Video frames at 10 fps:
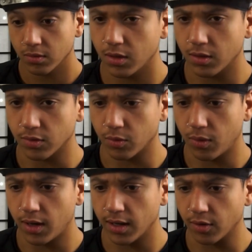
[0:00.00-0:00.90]
That is
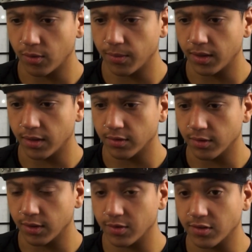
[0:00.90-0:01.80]
wild, man. So
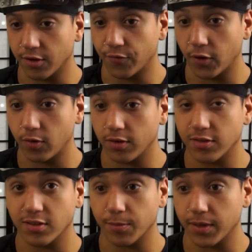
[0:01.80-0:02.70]
he was devoted
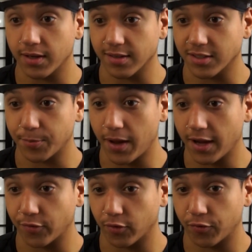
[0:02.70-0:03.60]
just to being a
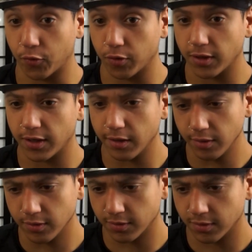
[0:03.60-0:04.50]
spy for four
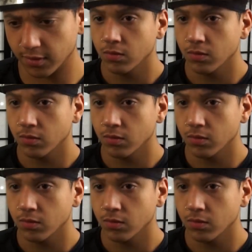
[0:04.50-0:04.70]
years?